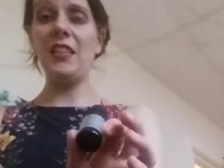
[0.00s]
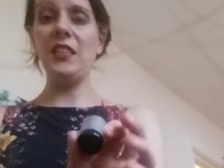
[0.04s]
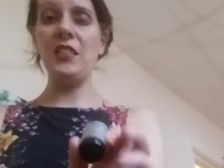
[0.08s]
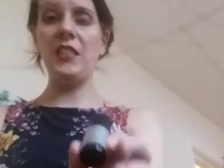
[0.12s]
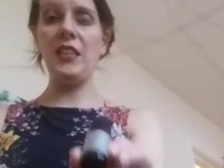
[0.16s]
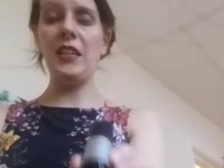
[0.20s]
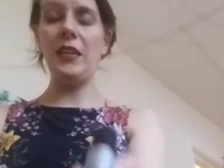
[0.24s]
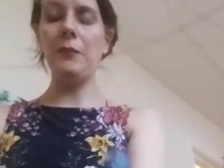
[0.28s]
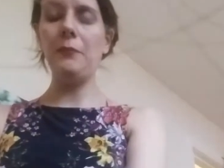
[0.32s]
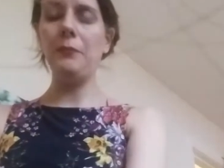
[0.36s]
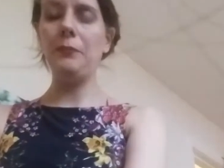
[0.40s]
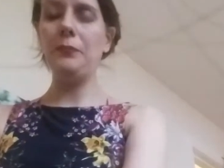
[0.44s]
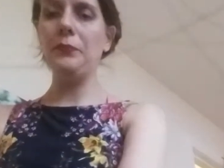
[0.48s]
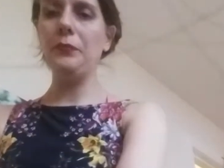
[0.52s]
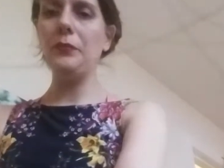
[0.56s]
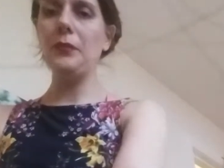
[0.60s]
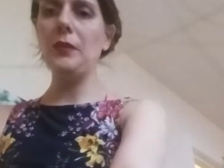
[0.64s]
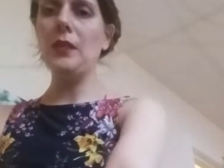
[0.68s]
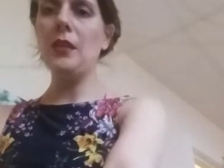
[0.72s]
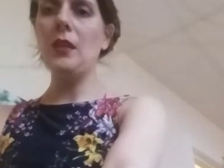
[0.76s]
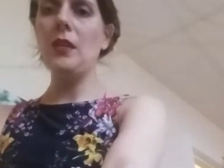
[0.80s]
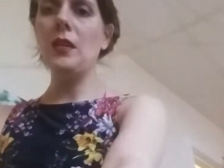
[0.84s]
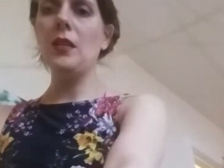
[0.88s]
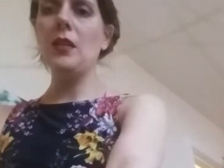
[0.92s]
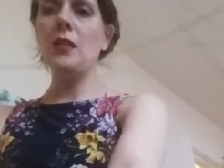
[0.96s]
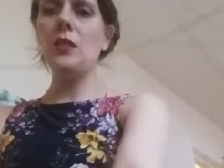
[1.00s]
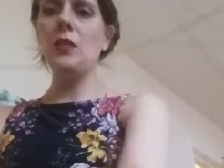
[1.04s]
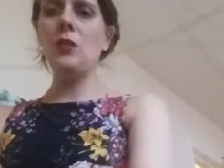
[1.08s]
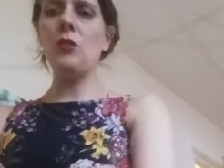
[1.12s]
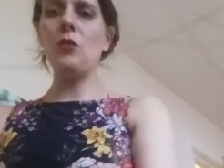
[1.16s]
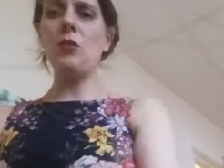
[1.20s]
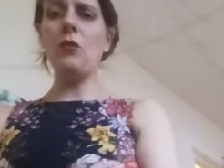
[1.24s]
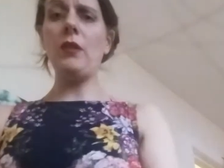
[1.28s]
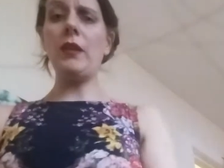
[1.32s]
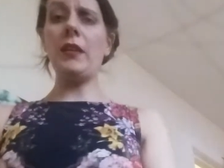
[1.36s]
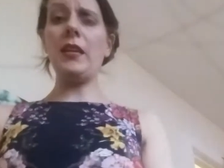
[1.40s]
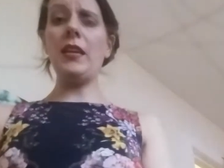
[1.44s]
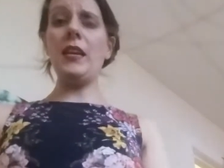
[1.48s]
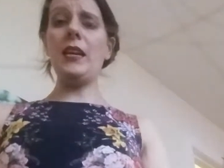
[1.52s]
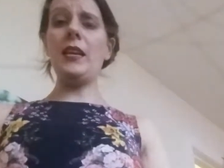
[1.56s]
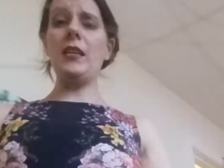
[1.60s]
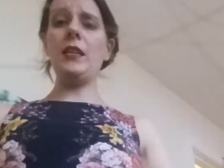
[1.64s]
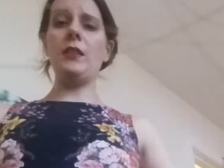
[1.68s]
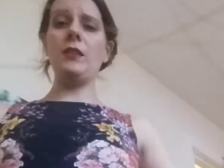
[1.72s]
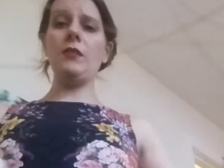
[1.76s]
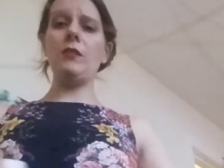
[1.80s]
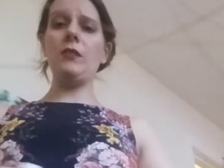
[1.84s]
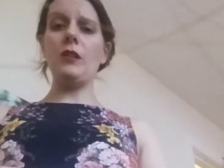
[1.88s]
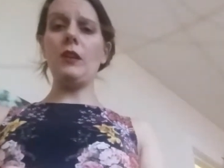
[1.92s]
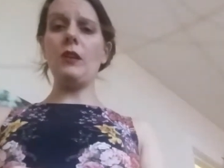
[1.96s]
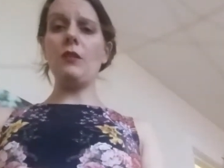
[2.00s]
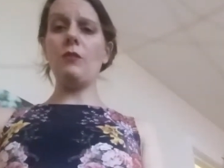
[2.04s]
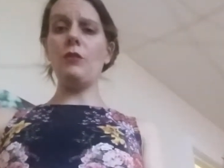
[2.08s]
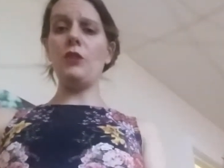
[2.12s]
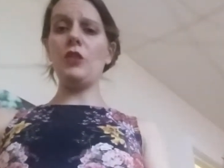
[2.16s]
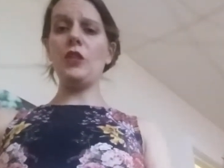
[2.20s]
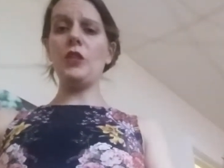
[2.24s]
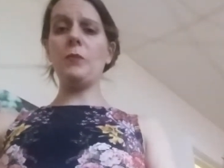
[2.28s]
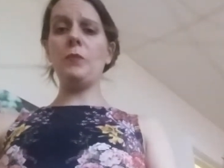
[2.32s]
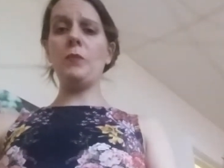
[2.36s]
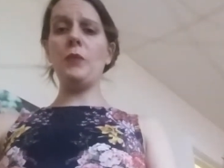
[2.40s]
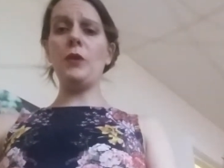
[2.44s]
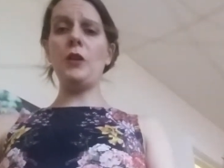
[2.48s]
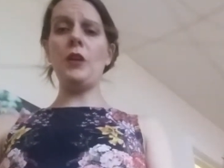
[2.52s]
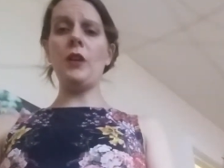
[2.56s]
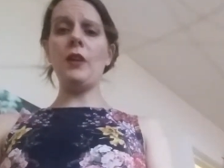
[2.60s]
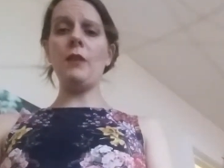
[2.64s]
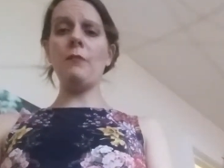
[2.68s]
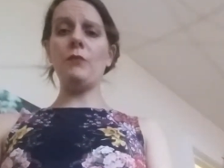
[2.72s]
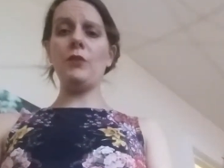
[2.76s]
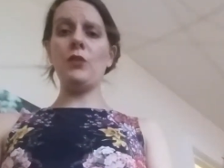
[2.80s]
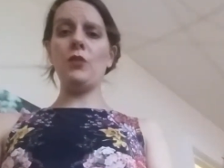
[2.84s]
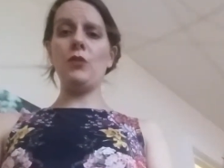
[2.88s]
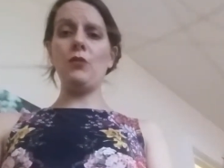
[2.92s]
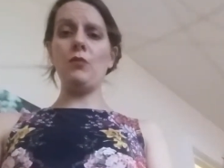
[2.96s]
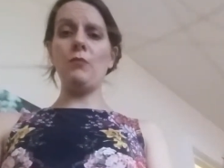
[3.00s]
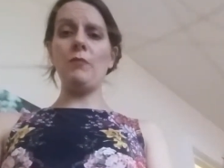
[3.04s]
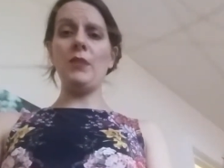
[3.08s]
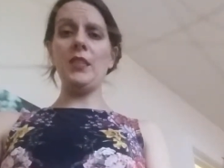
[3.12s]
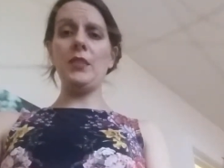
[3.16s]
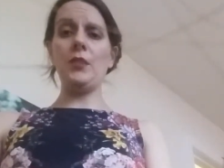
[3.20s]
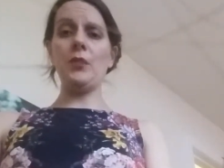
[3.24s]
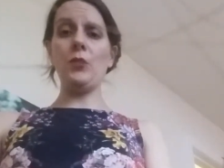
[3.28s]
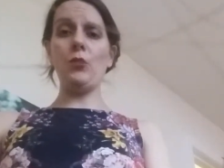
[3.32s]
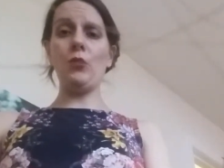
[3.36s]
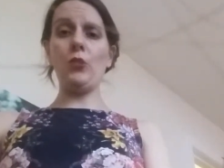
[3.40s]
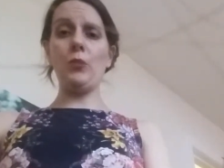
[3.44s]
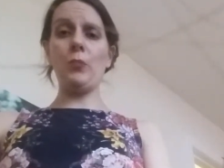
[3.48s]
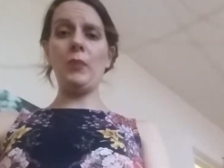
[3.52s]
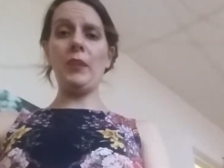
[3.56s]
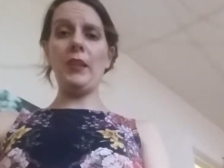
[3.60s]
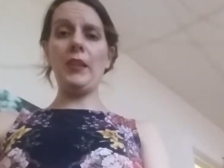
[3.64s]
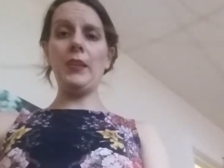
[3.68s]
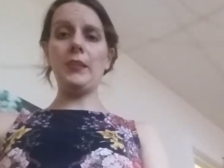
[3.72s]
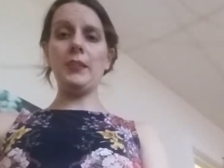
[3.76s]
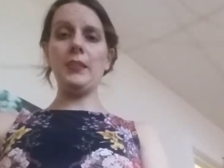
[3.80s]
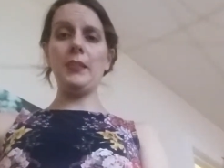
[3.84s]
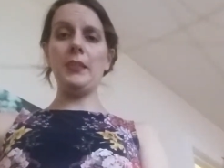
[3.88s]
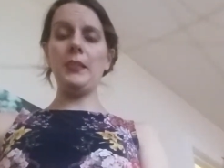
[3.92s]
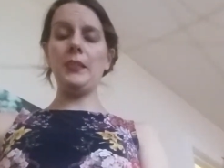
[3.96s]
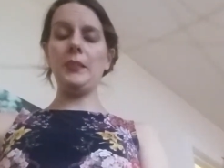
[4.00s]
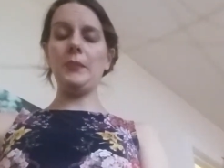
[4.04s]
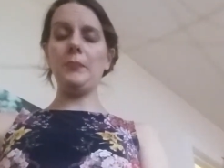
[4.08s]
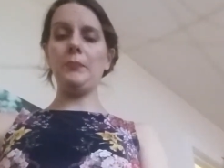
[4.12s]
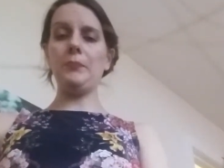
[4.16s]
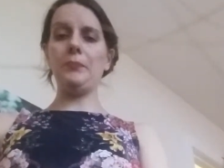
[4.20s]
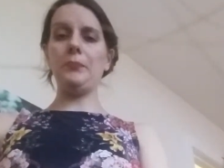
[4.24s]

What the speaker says: Cassia. So again, I just put it up to my solar plexus.